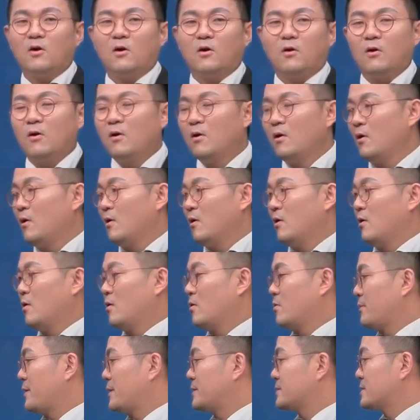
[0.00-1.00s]
The patient
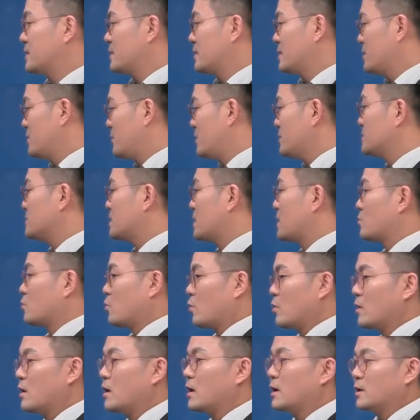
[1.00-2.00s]
was shocked to
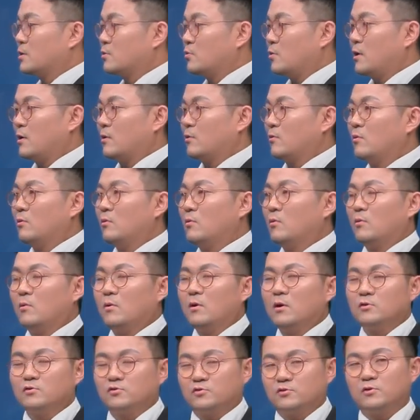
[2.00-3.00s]
see the
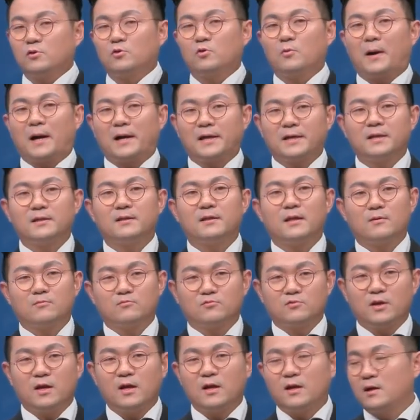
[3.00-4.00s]
ecchymosis.
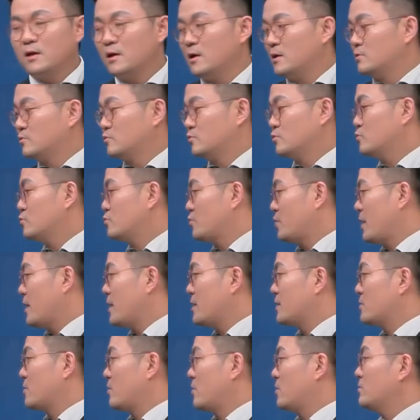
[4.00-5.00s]
Bleeding,
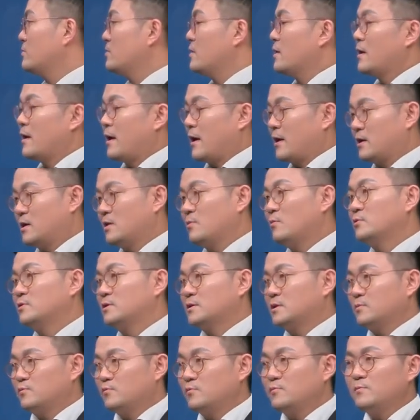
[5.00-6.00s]
swelling can
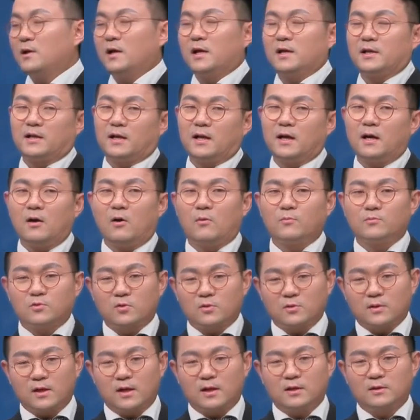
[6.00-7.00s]
occur after
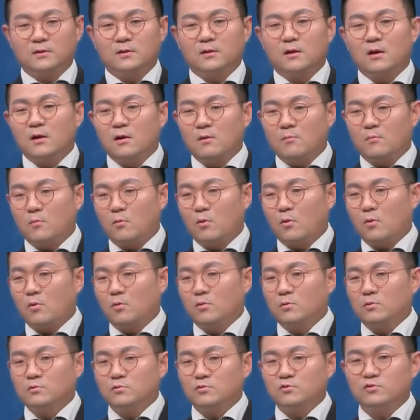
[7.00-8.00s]
surgery, and
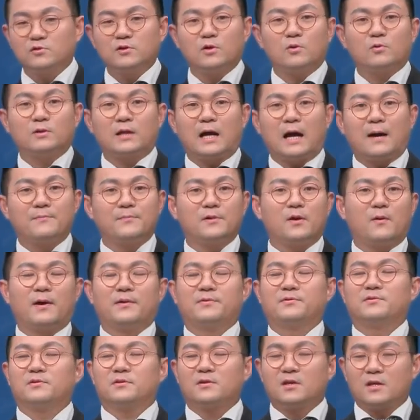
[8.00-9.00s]
sometimes
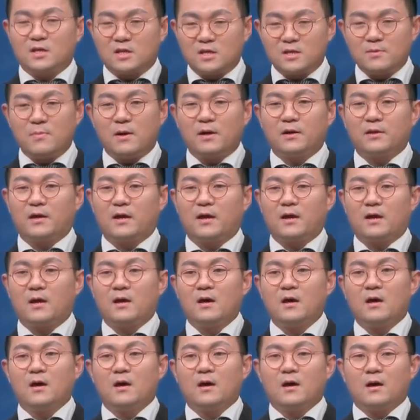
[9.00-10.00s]
patients come back on the
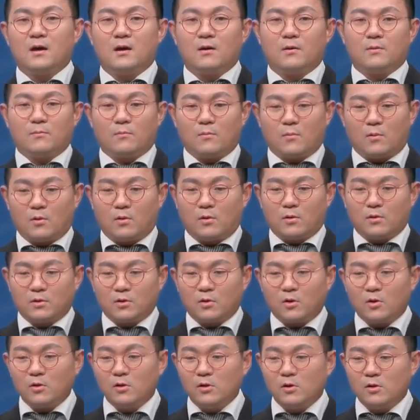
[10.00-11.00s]
next day of
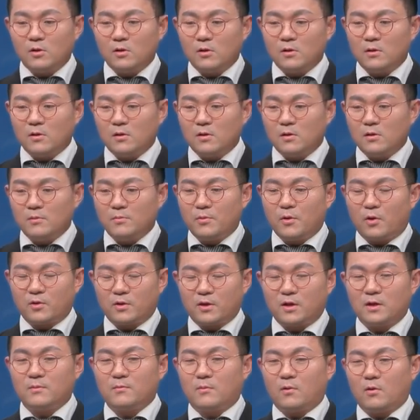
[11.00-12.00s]
surgery with the
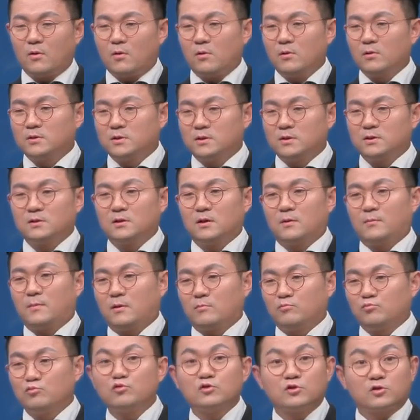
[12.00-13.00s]
full of
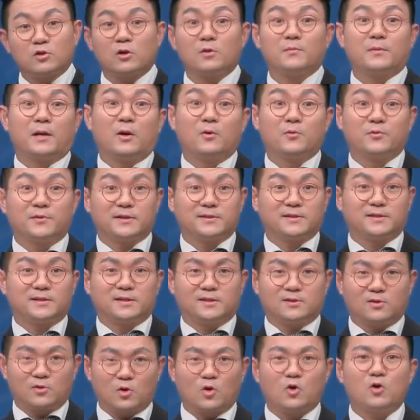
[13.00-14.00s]
blood clots
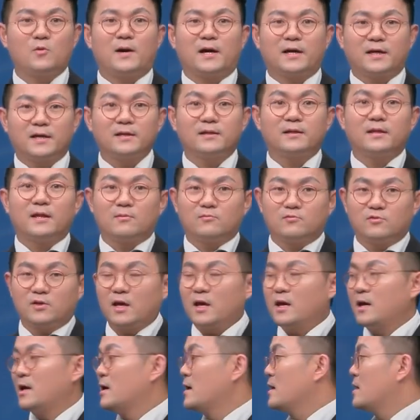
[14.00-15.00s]
in the mouth. So
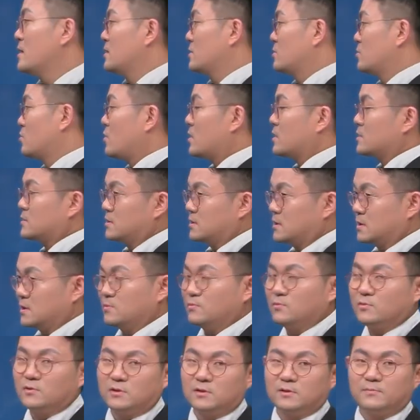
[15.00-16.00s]
you need to be careful
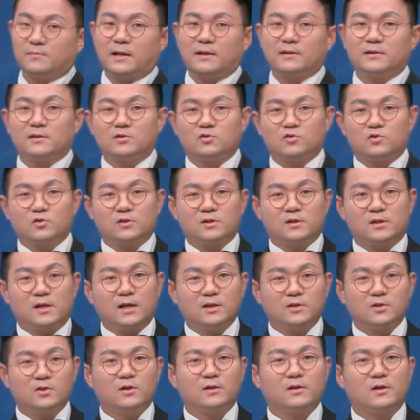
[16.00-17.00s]
in dealing with
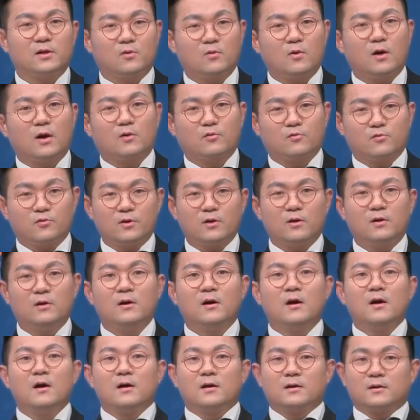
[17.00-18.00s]
patients on
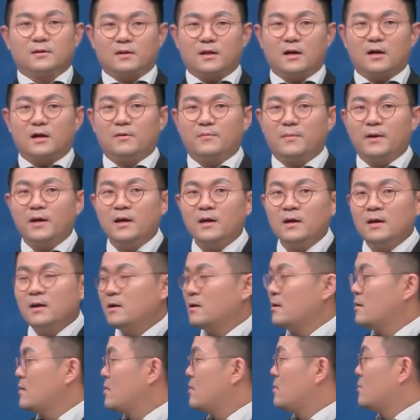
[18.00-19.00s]
NOAC. Next,
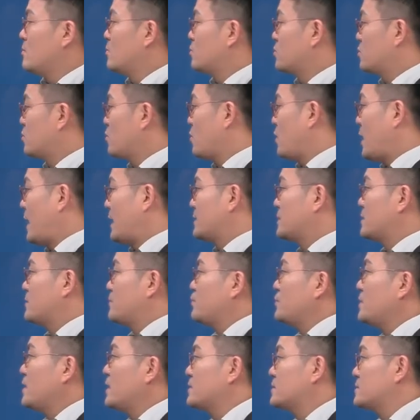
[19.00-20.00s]

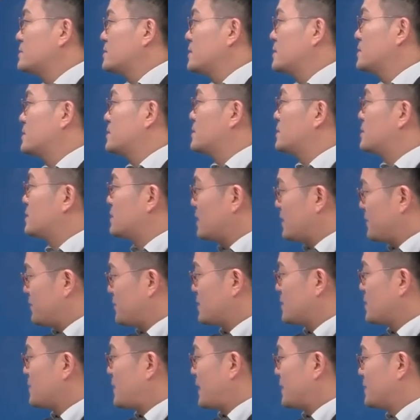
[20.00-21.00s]
antiplatelet
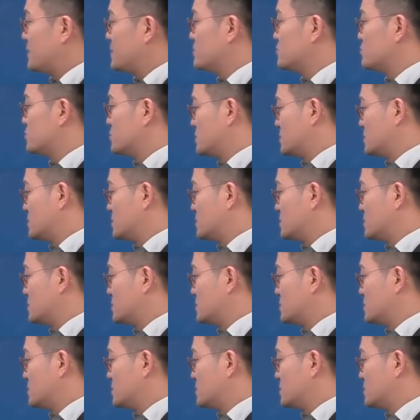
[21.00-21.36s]
therapy.